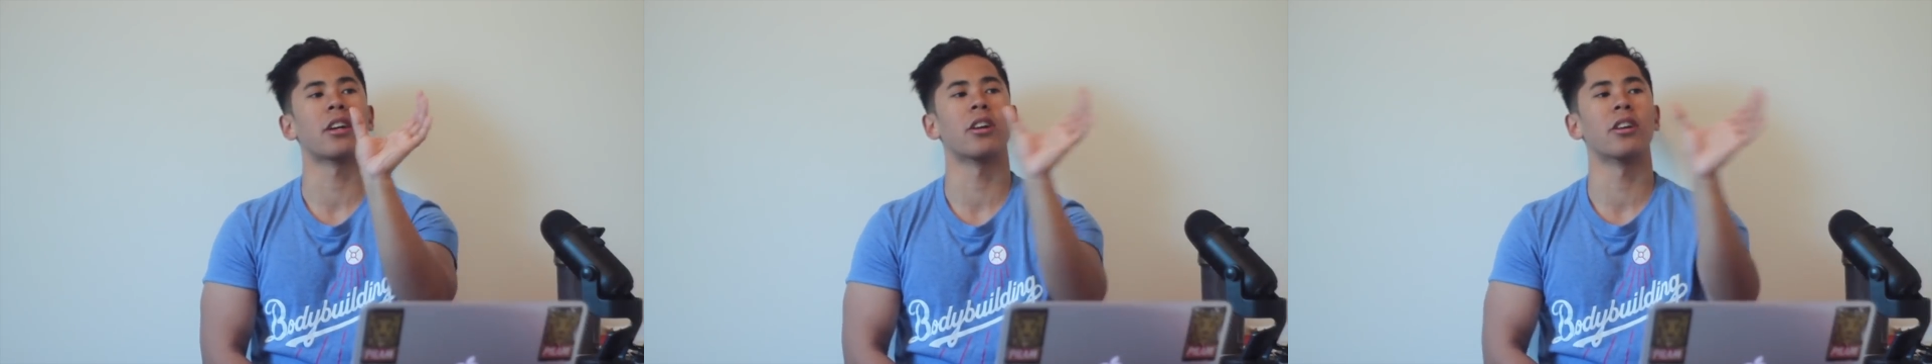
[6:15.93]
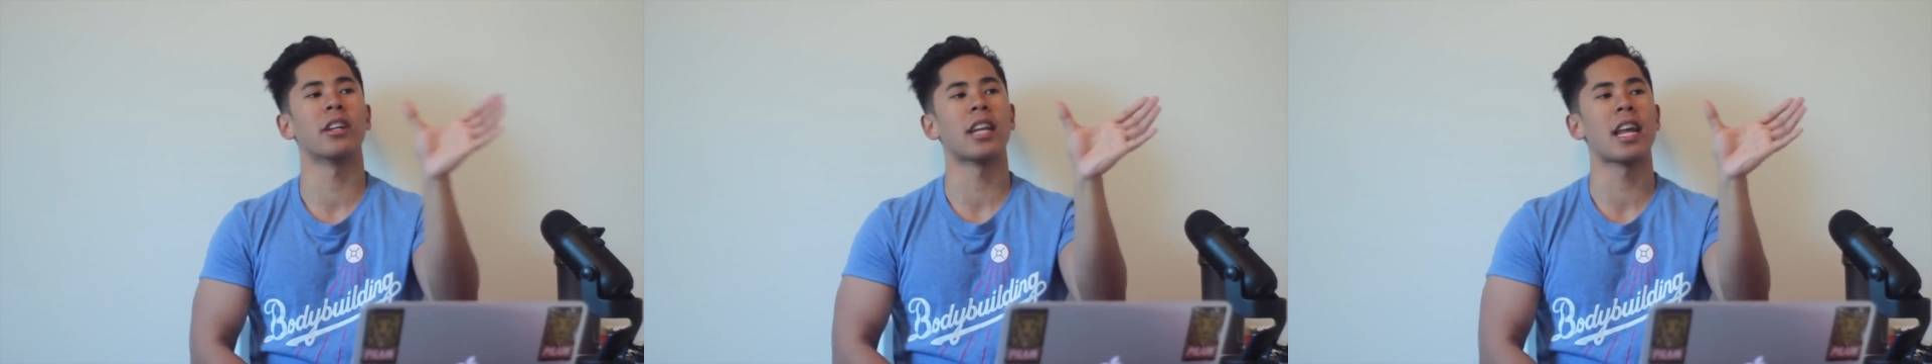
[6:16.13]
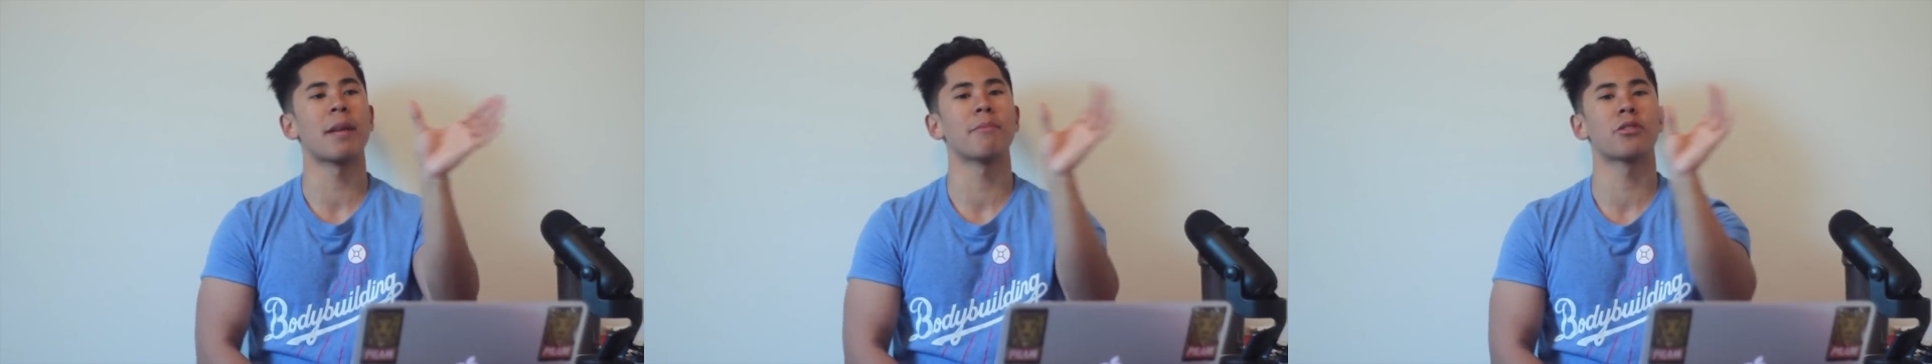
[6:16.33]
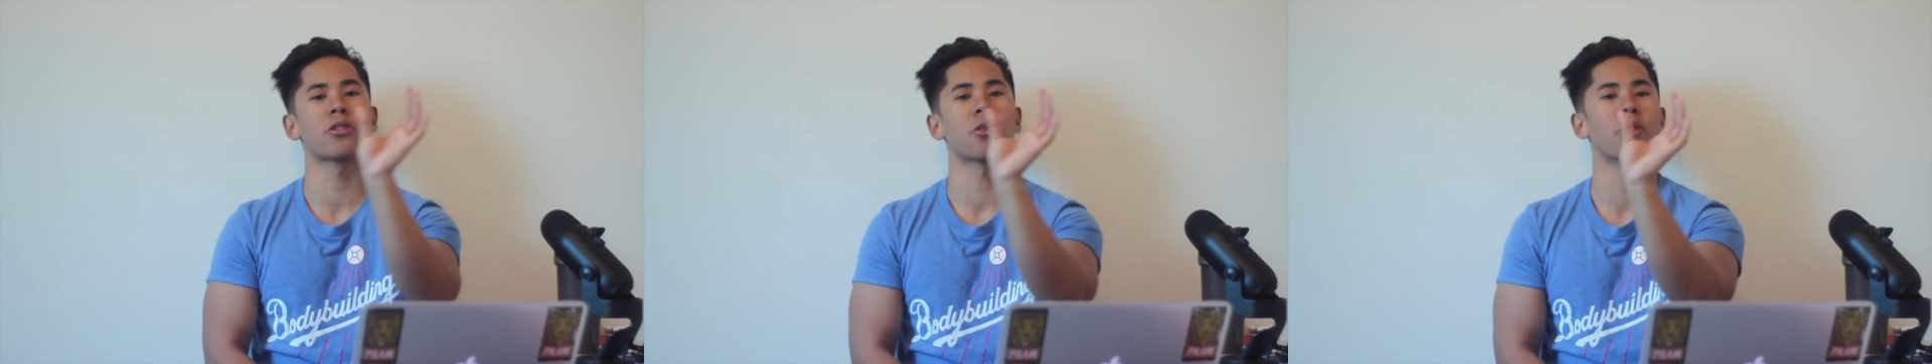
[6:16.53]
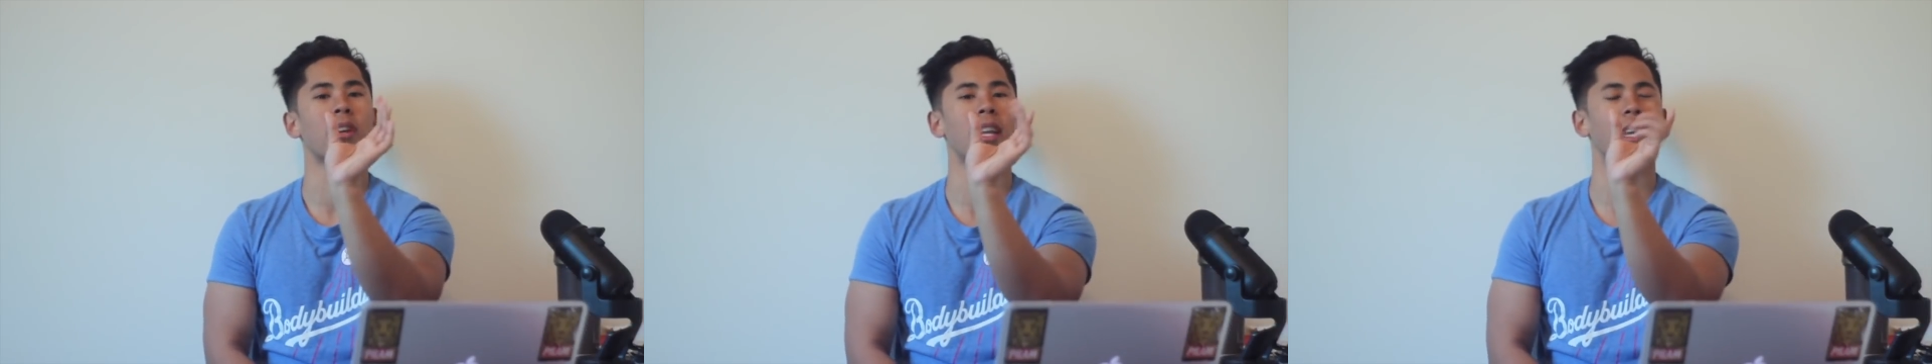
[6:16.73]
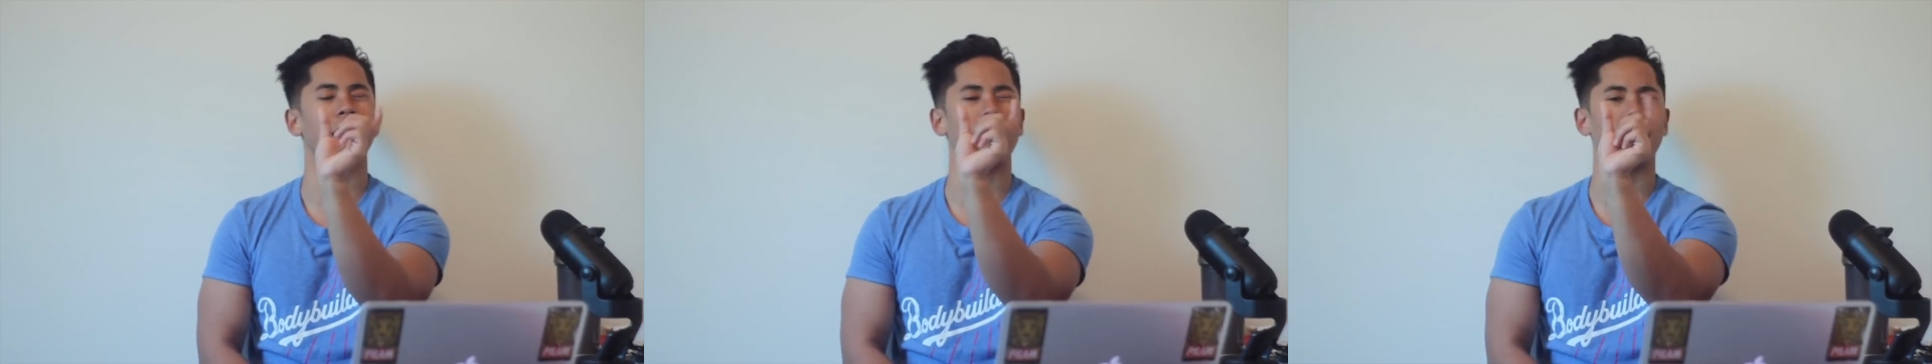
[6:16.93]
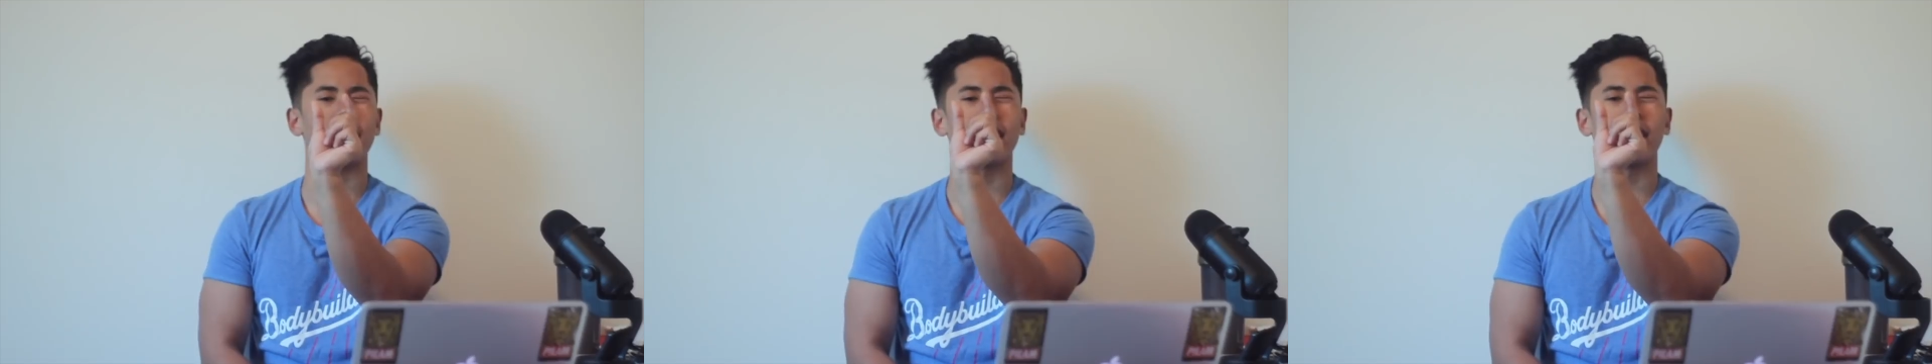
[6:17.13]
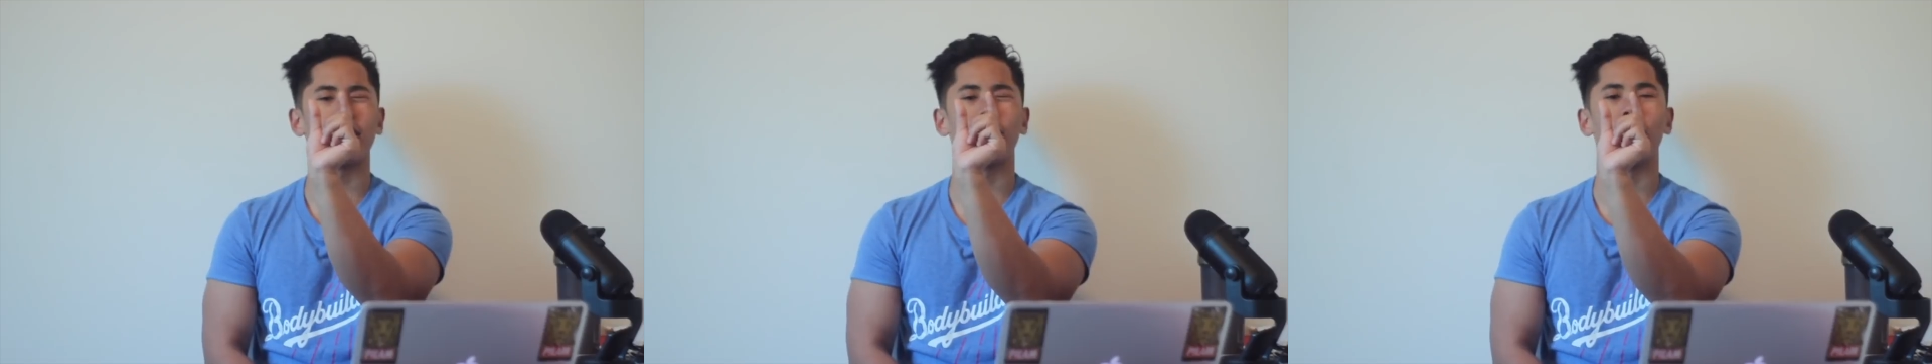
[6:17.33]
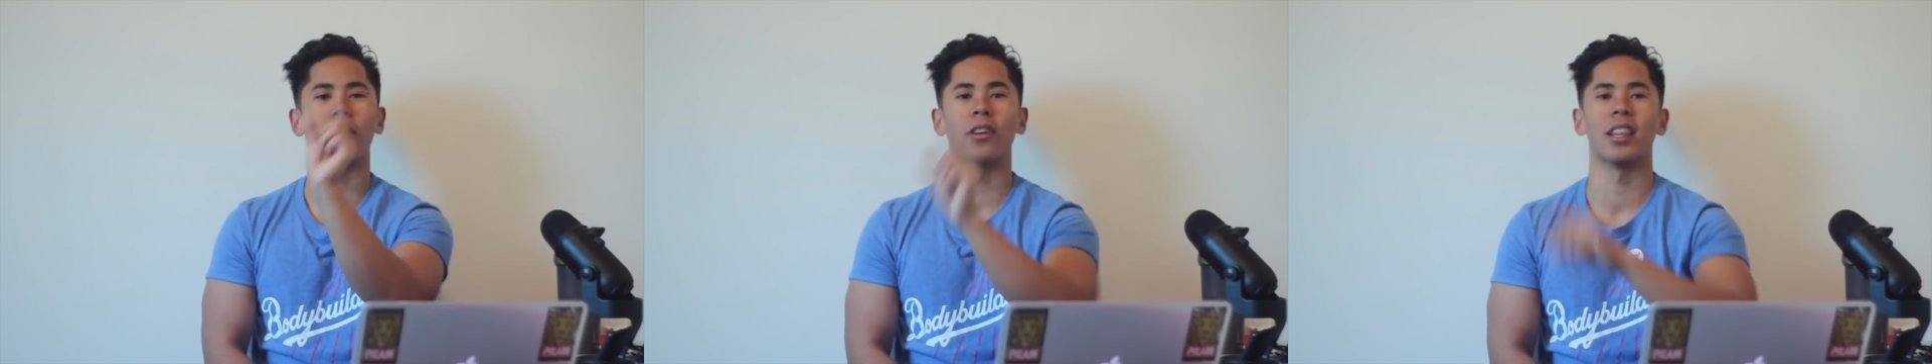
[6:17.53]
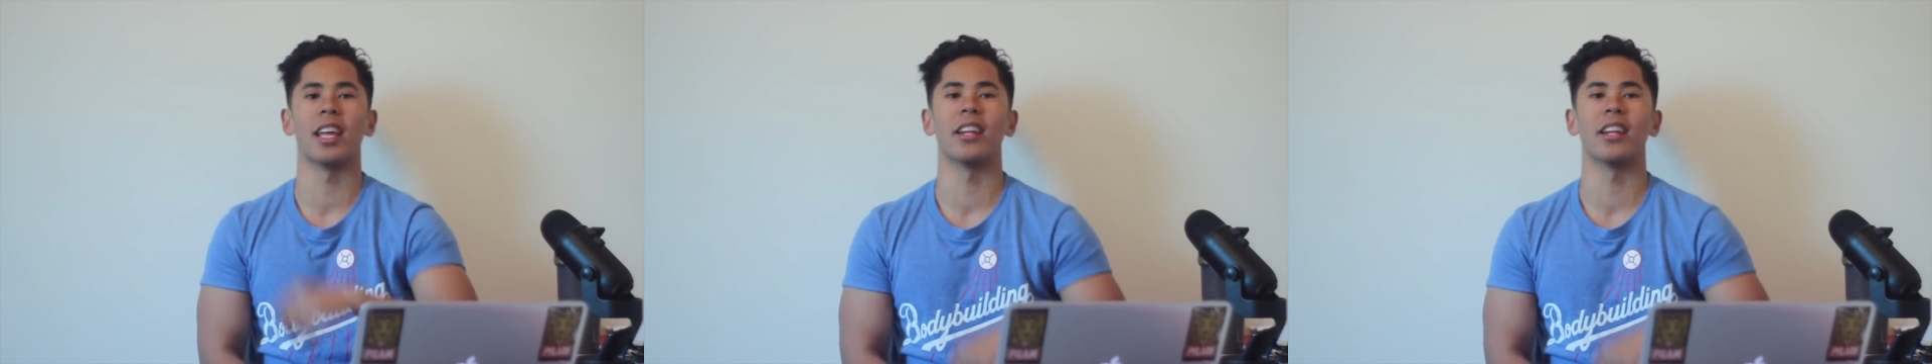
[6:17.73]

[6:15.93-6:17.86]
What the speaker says: like, her name short in, like,